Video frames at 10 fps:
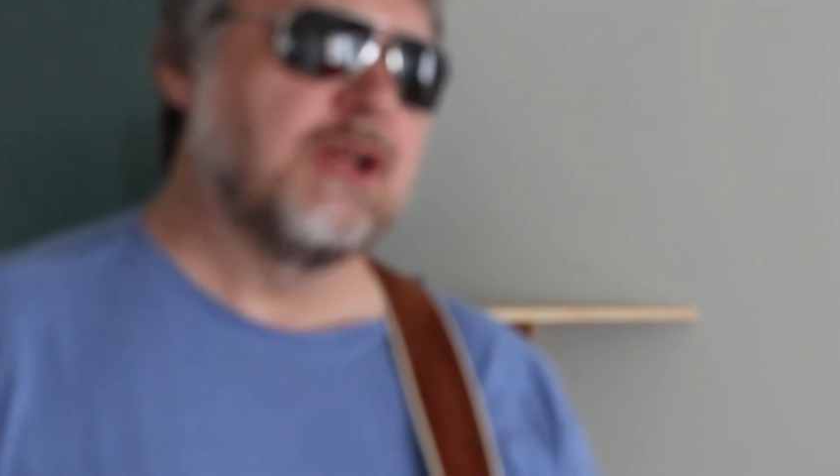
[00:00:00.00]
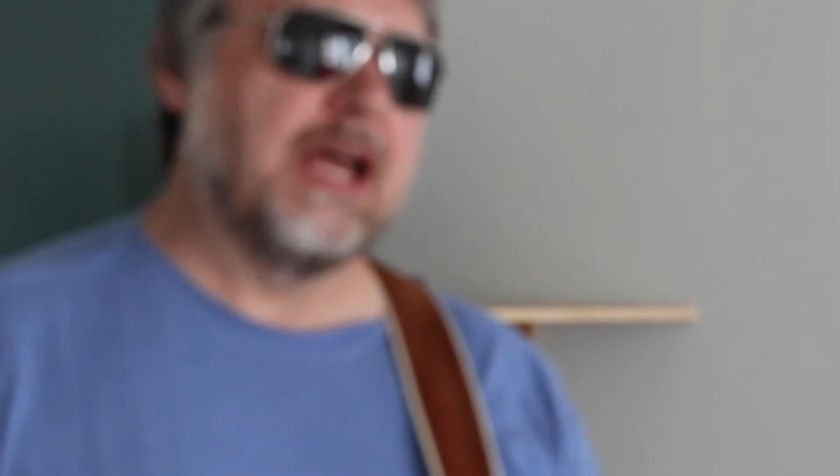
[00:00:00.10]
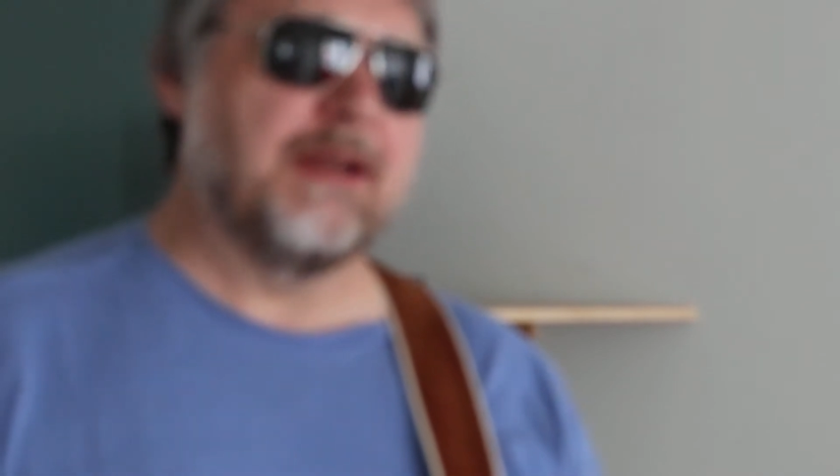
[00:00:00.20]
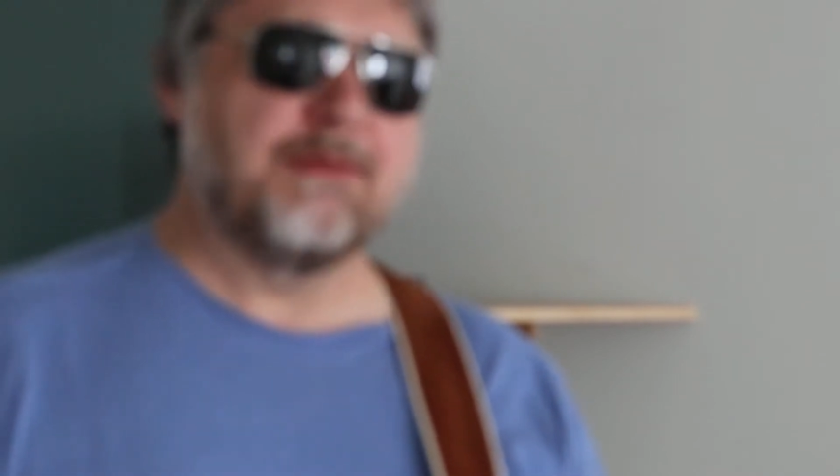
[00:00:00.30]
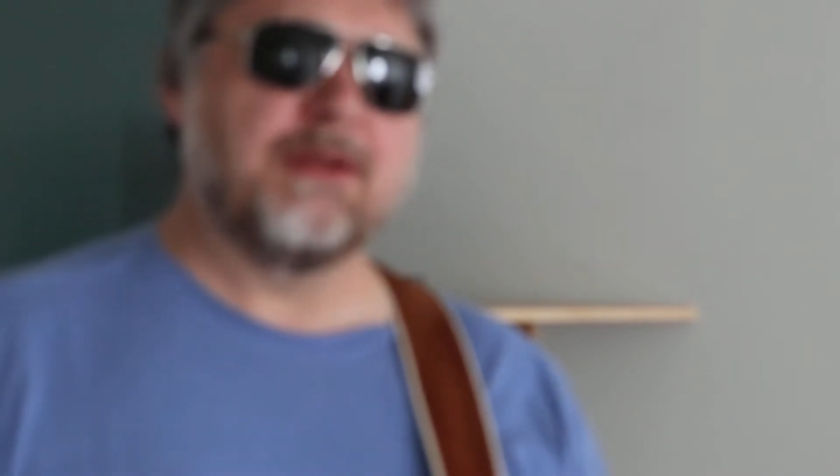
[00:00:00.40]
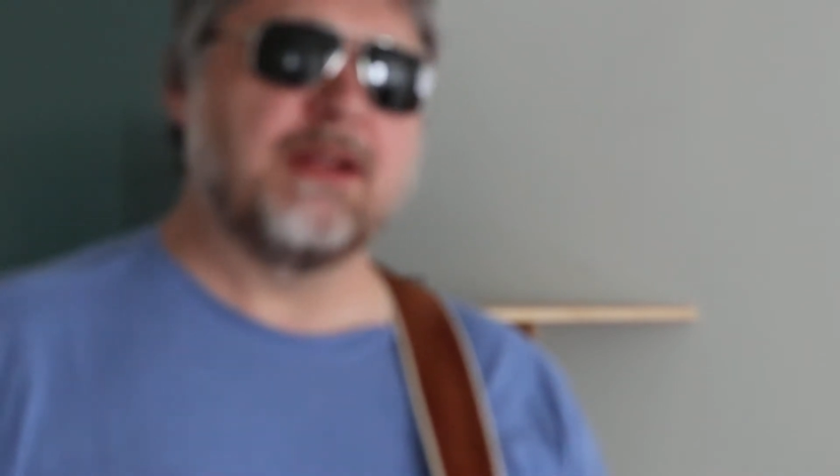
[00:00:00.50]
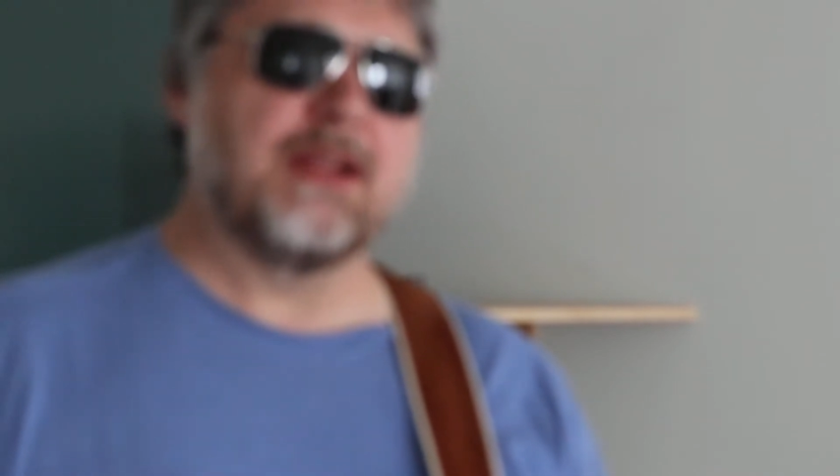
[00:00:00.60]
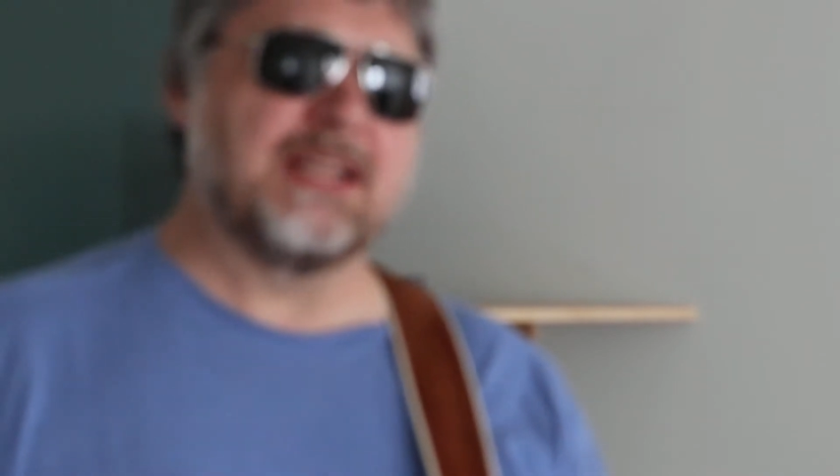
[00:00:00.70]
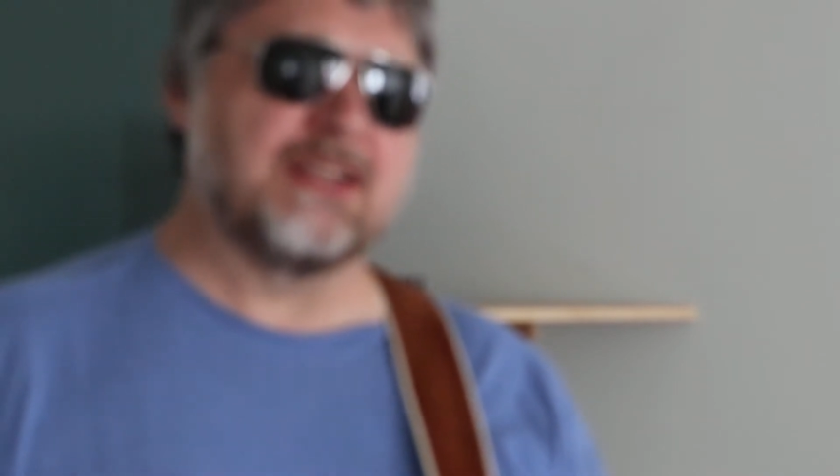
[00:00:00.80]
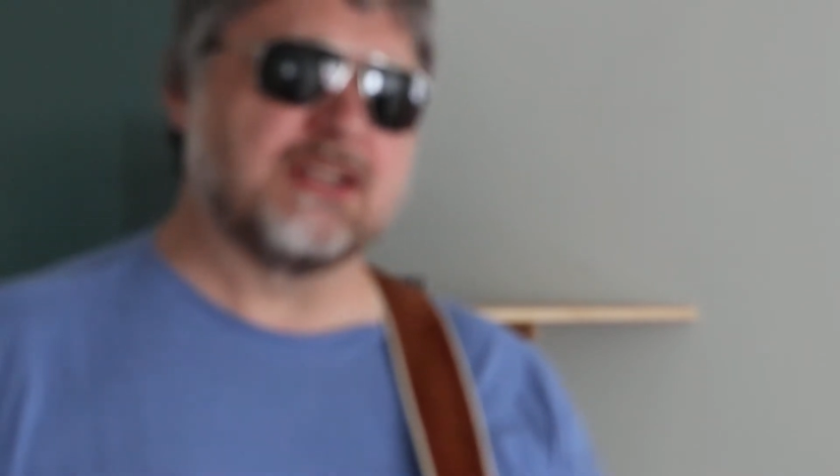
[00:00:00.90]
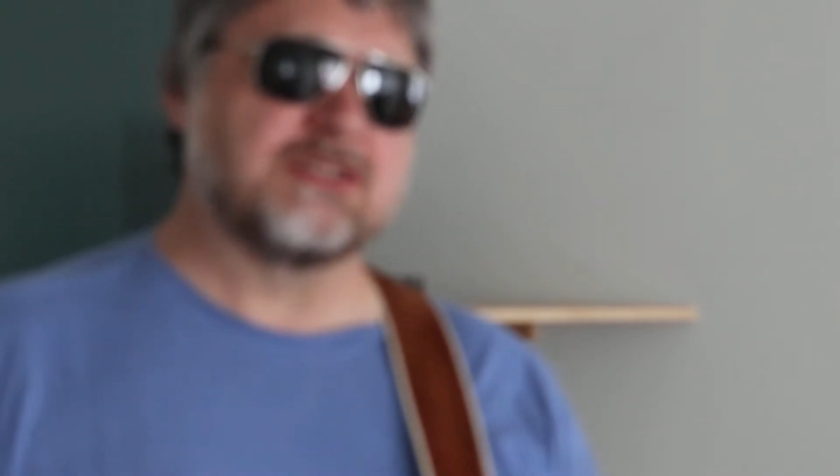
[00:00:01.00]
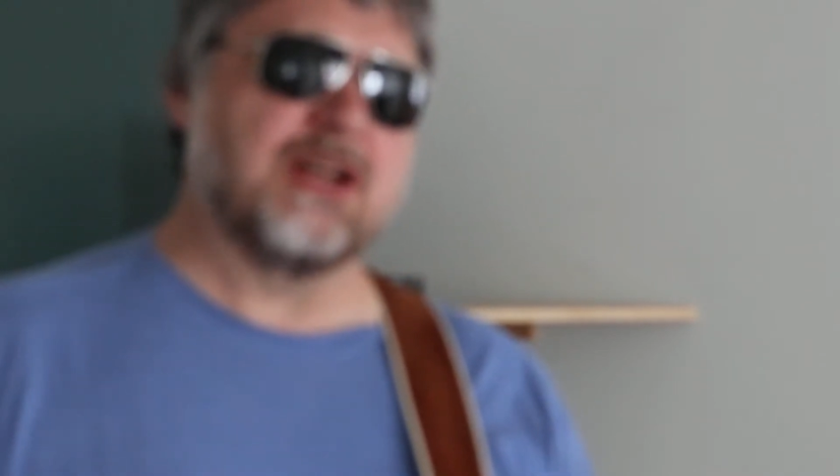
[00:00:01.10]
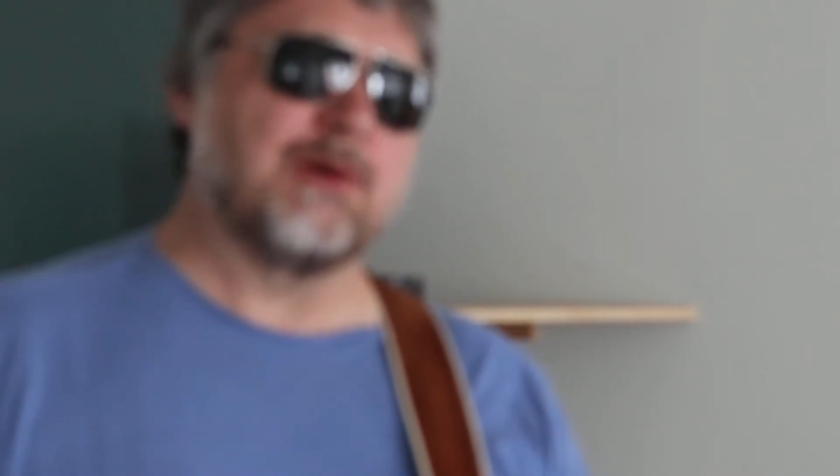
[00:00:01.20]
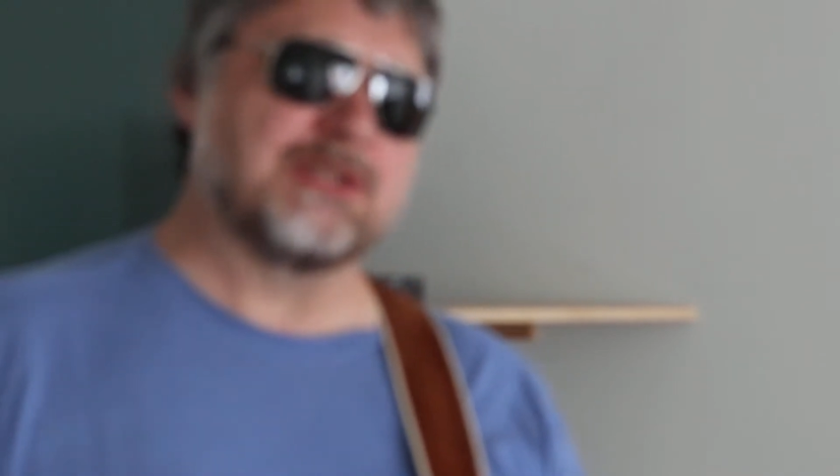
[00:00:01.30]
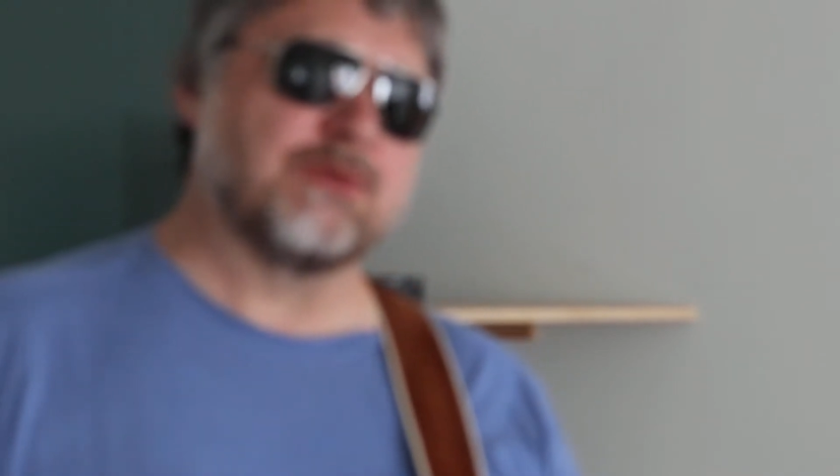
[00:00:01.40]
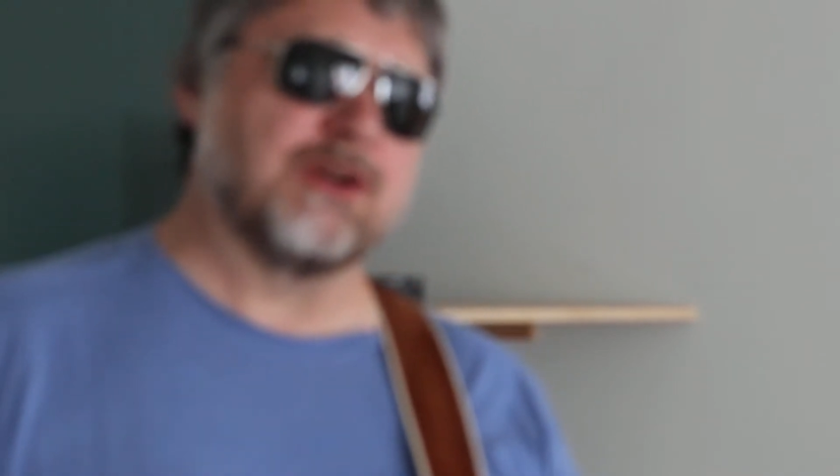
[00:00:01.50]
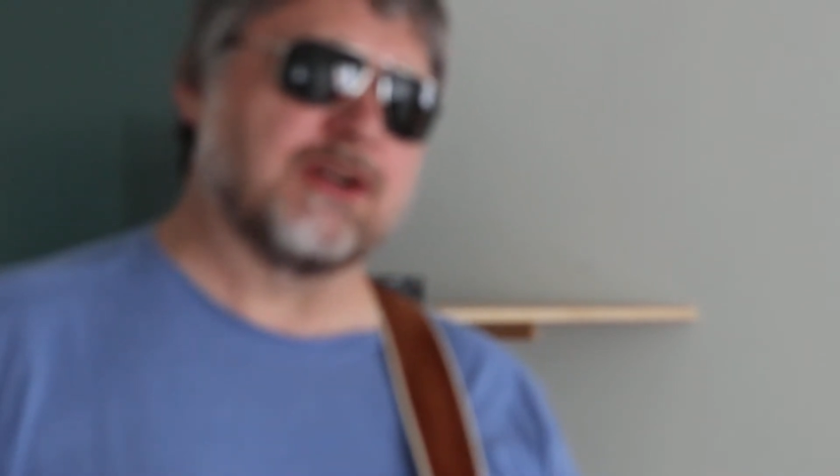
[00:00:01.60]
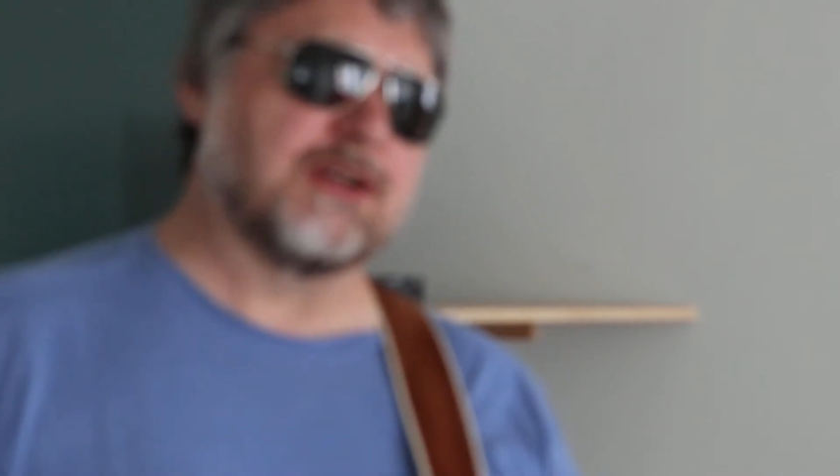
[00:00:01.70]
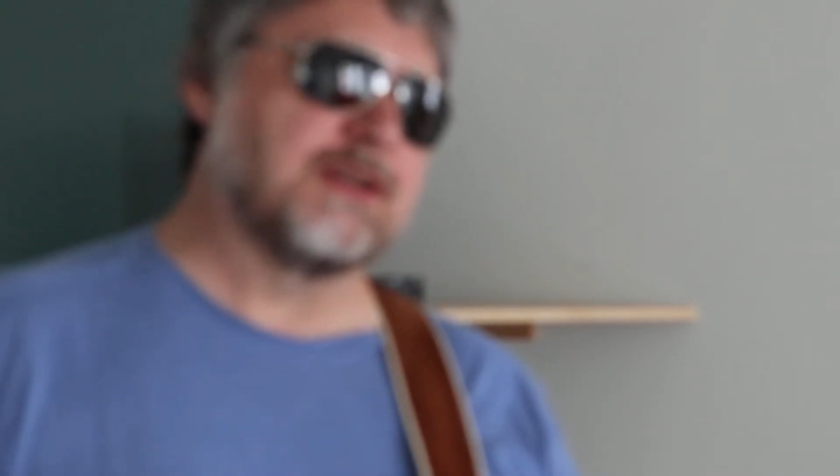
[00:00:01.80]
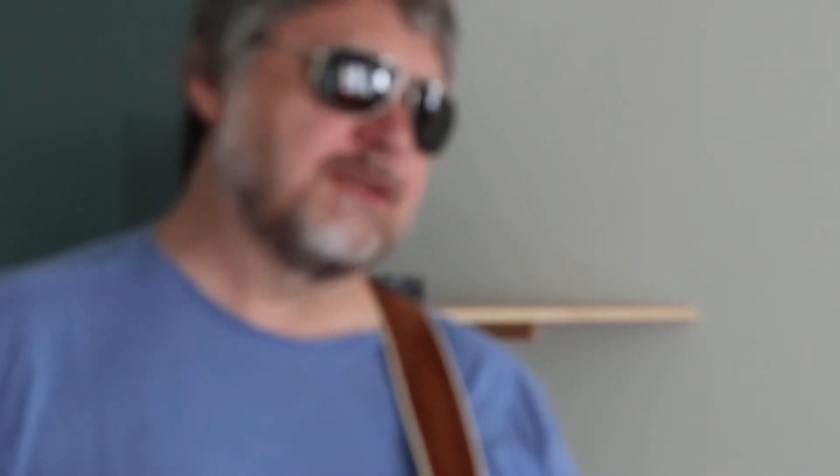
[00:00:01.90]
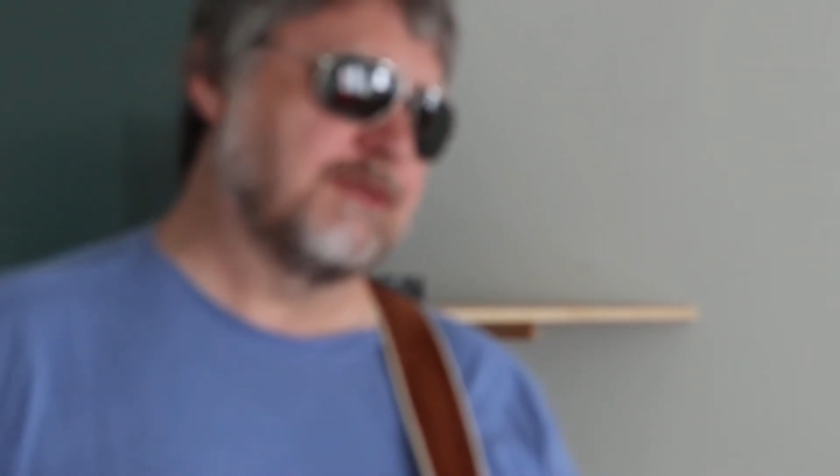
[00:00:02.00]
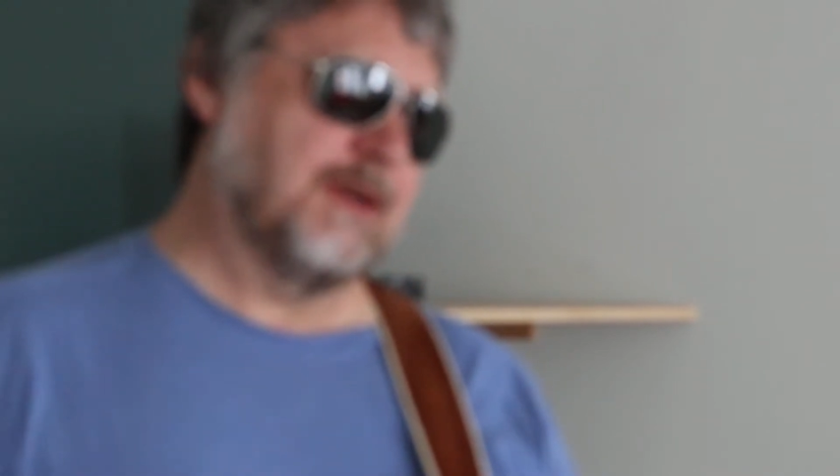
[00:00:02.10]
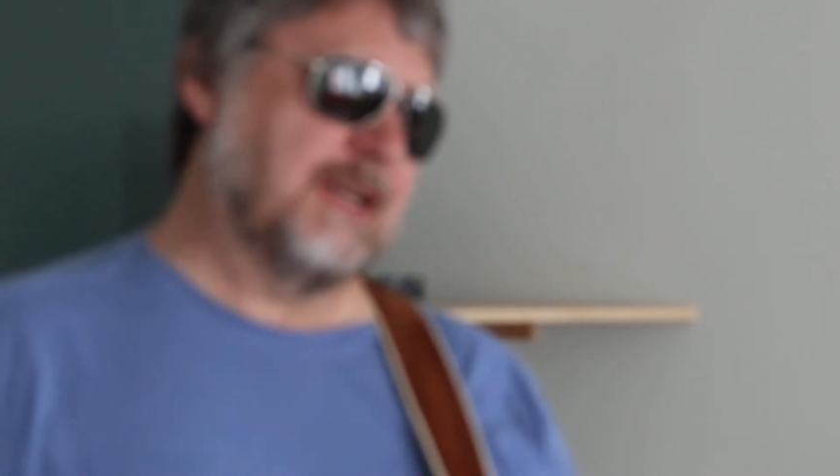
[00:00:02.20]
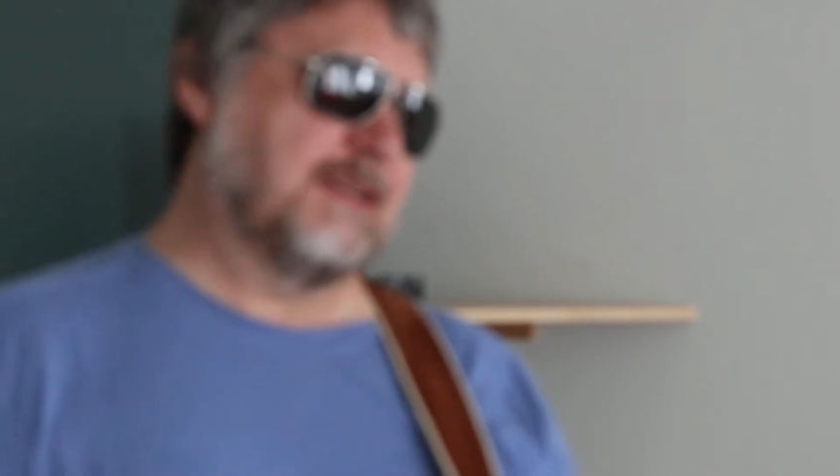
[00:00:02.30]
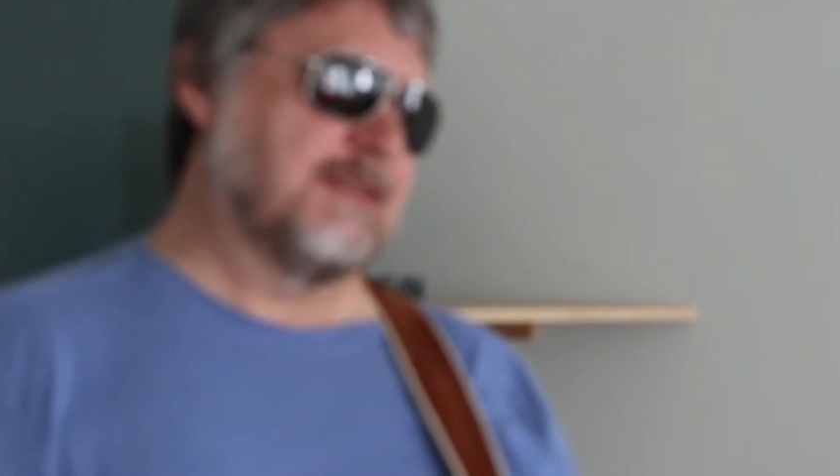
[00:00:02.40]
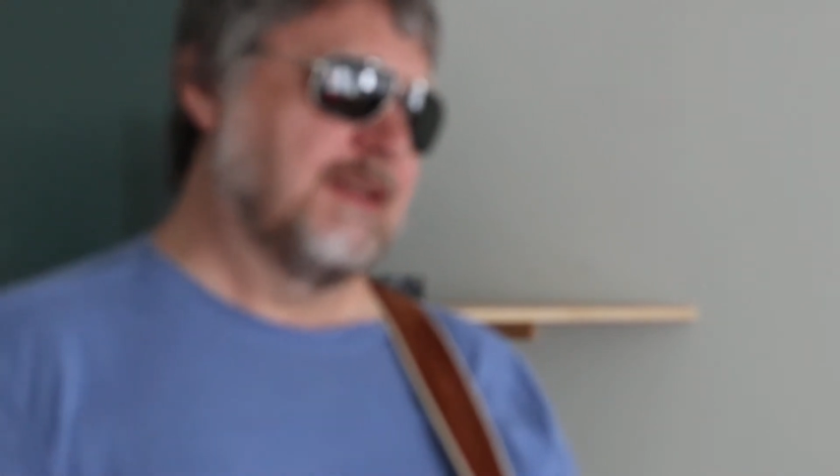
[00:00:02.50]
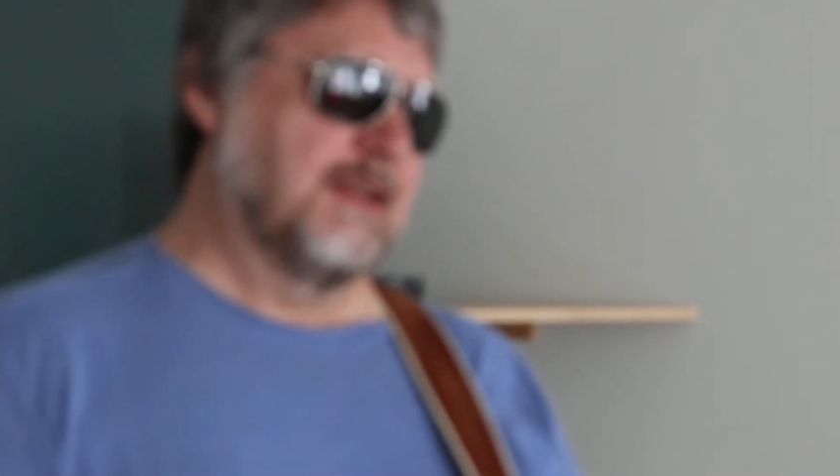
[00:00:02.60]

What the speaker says: And it doesn't always work, right?